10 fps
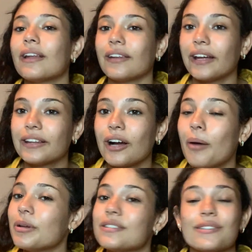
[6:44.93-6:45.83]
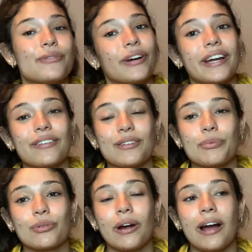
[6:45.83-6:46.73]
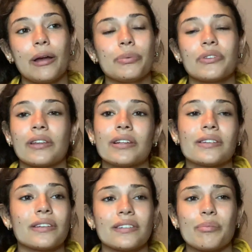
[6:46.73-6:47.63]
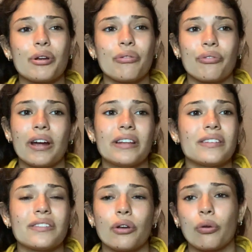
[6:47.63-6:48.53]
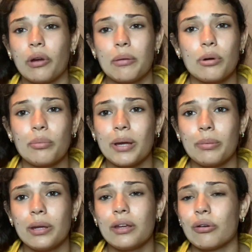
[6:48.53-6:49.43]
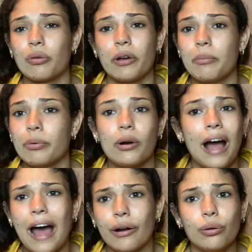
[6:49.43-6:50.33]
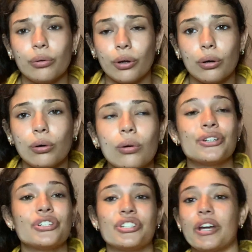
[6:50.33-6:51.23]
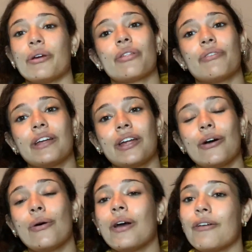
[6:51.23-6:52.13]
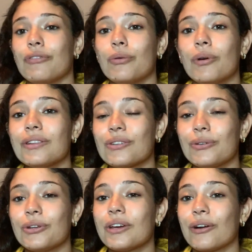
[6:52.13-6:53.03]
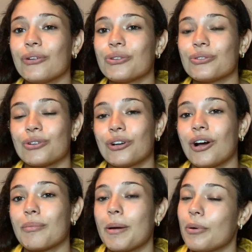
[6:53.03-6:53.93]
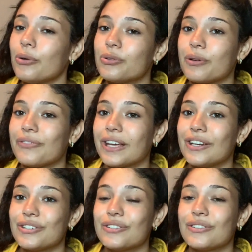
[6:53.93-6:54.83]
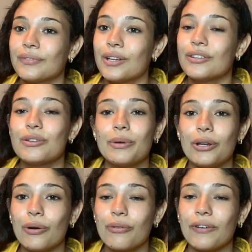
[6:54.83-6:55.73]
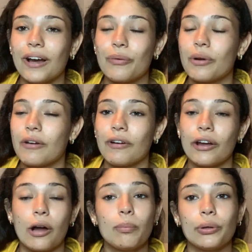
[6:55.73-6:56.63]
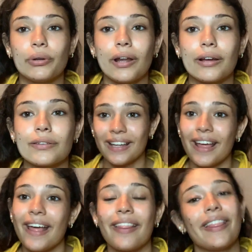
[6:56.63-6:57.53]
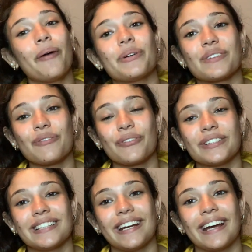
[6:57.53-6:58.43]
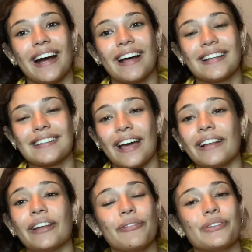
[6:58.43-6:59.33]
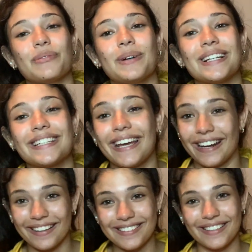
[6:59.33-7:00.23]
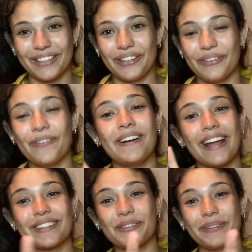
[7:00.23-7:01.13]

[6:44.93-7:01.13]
like the comments, don't forget to subscribe, send it to some of your friends, your grandma maybe, your grandpa, I don't know. Share the video. If you want to, you can also turn on my post notifications to be notified whenever I upload next. That was it for today, guys. I love you so much, and I'll see you next